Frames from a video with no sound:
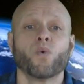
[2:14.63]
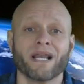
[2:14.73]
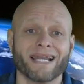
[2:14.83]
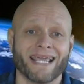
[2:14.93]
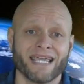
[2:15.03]

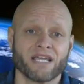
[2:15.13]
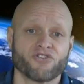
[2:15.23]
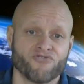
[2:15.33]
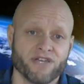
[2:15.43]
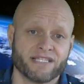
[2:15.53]
will
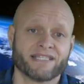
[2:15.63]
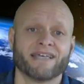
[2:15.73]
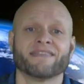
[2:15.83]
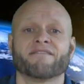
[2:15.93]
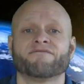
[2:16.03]
increase
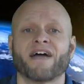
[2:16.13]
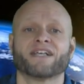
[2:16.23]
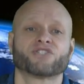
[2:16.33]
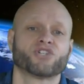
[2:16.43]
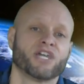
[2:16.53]
and that
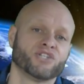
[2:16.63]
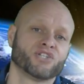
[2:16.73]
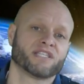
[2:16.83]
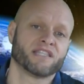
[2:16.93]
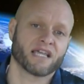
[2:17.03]
vast
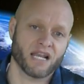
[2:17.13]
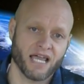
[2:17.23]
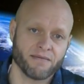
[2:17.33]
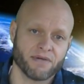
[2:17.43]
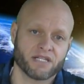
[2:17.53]
changes in the
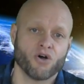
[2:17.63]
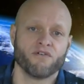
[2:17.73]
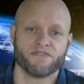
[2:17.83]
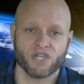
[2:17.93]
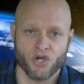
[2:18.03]
climate
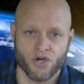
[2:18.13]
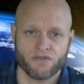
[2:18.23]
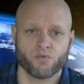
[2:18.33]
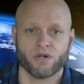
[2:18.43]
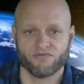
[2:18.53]
of the
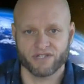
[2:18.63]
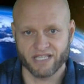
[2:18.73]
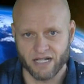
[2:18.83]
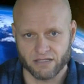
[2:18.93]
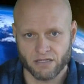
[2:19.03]
Earth will
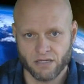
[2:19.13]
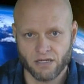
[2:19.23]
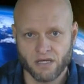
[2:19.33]
result.